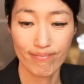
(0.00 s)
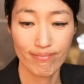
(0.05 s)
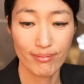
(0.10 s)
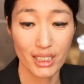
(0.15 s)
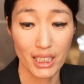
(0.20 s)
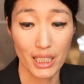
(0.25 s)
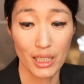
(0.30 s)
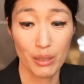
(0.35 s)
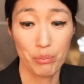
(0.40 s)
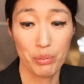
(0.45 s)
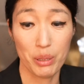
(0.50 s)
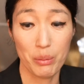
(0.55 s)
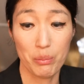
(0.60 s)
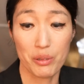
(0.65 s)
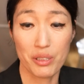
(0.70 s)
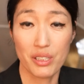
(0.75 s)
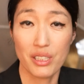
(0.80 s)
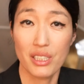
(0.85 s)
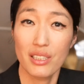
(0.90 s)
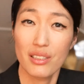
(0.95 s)
to help
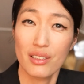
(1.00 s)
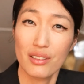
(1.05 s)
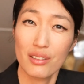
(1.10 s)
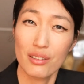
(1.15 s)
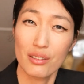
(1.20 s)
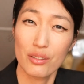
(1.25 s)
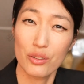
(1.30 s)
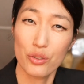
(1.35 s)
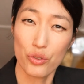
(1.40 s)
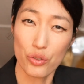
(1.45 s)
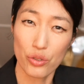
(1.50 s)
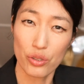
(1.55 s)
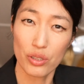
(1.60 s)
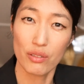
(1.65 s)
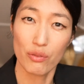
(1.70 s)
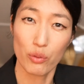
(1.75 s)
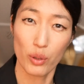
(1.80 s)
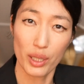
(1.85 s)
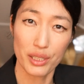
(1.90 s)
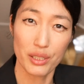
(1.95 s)
people see the delusion
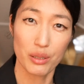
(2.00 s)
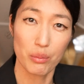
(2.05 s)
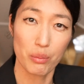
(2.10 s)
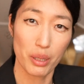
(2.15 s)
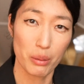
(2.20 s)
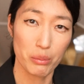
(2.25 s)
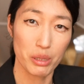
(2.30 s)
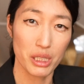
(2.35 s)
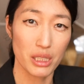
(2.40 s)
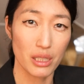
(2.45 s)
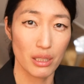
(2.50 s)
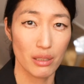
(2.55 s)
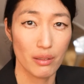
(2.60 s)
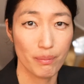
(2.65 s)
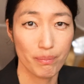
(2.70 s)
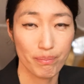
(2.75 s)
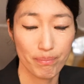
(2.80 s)
of white supremacy.